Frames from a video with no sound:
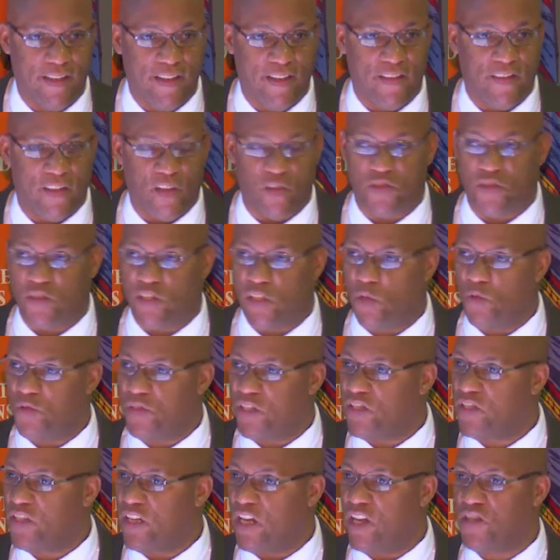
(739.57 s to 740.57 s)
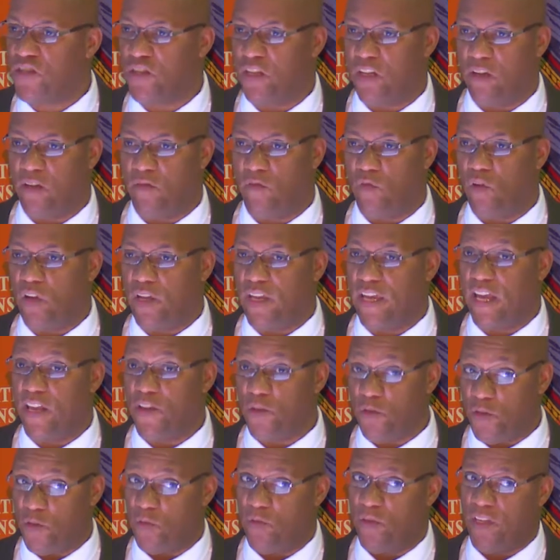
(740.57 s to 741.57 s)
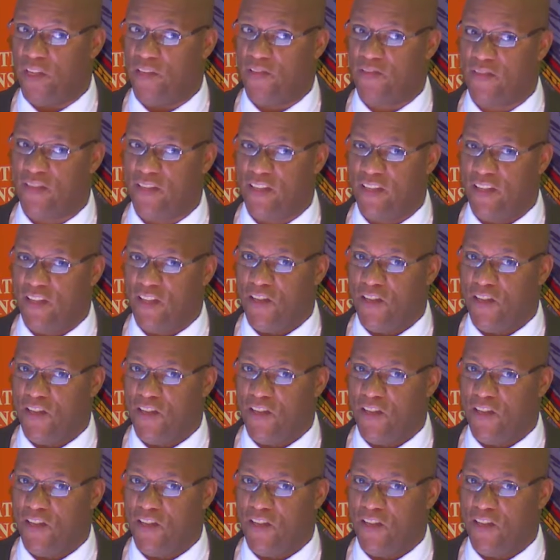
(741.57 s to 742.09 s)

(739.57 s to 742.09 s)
There's no discussion of, can you do this?